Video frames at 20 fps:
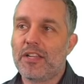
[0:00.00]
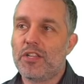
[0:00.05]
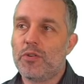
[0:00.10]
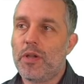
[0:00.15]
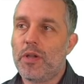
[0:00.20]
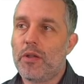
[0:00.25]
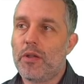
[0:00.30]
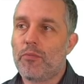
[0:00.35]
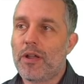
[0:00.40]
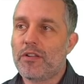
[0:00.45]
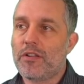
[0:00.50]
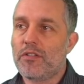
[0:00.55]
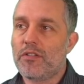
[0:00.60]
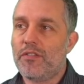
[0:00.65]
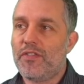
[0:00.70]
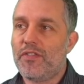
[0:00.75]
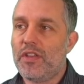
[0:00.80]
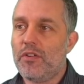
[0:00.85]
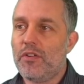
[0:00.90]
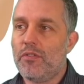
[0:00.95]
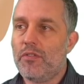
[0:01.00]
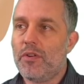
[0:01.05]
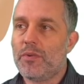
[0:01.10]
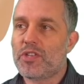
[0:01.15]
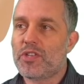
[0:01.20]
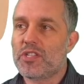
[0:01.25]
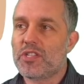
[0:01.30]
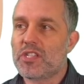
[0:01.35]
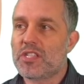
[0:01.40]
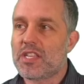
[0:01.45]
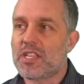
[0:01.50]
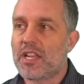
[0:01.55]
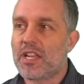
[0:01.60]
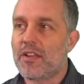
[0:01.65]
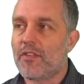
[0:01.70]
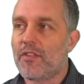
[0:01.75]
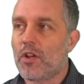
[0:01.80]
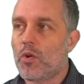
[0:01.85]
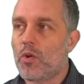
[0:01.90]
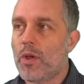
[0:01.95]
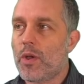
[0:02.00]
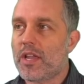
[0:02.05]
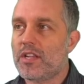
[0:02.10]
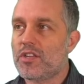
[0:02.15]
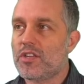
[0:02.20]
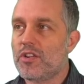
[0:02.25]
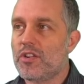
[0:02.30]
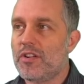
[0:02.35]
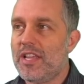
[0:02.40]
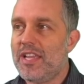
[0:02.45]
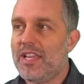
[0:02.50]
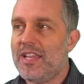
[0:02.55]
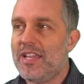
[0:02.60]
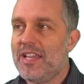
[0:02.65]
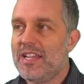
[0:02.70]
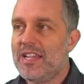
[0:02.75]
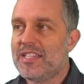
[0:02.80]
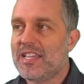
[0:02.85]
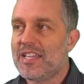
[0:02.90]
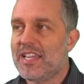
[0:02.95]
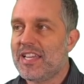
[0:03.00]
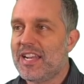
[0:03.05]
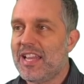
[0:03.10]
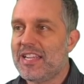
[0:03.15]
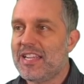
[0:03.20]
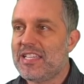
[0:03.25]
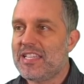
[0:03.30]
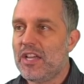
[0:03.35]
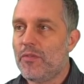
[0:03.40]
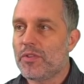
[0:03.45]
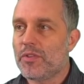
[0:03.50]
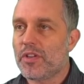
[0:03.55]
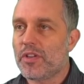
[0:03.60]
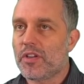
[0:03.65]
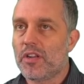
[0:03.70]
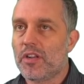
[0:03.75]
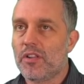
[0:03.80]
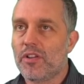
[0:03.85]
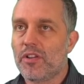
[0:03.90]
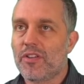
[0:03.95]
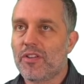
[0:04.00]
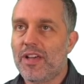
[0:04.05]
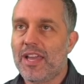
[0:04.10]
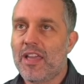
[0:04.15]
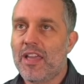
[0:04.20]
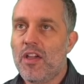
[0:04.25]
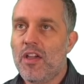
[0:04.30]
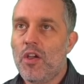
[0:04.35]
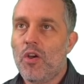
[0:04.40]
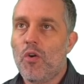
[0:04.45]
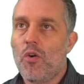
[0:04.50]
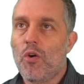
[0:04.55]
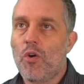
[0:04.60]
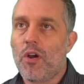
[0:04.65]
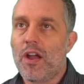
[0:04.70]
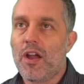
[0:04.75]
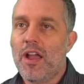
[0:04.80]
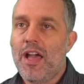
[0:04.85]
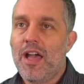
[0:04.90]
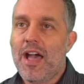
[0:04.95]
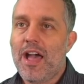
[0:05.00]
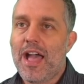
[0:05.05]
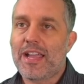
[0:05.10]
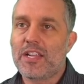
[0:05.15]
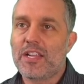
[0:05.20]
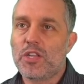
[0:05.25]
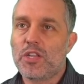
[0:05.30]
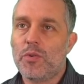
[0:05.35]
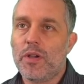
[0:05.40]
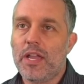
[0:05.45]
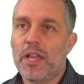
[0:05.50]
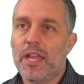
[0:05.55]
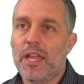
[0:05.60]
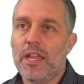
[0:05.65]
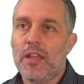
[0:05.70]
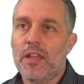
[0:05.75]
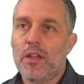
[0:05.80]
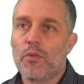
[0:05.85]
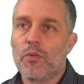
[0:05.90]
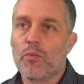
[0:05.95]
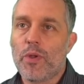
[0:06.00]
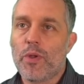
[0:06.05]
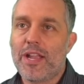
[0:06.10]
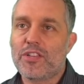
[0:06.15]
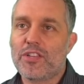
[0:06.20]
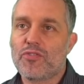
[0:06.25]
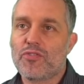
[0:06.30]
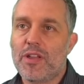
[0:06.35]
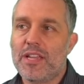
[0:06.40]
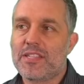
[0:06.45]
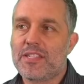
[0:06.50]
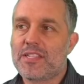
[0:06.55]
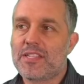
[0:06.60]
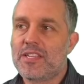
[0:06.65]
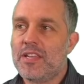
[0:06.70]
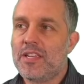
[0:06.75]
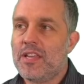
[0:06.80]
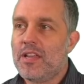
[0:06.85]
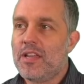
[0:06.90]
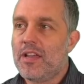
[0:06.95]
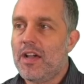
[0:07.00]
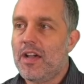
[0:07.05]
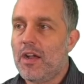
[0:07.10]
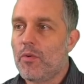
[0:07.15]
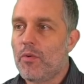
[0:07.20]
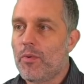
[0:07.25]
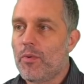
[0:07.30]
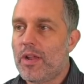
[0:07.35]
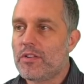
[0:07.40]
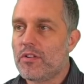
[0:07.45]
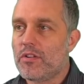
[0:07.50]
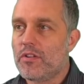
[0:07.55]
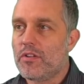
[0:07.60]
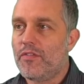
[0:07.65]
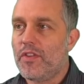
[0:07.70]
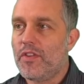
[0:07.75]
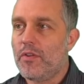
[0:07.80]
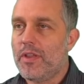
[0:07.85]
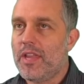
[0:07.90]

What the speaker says: do a rendered view, which is just kind of a quick and dirty to get an idea of what they're going to look like, or I can do a ray traced rendered view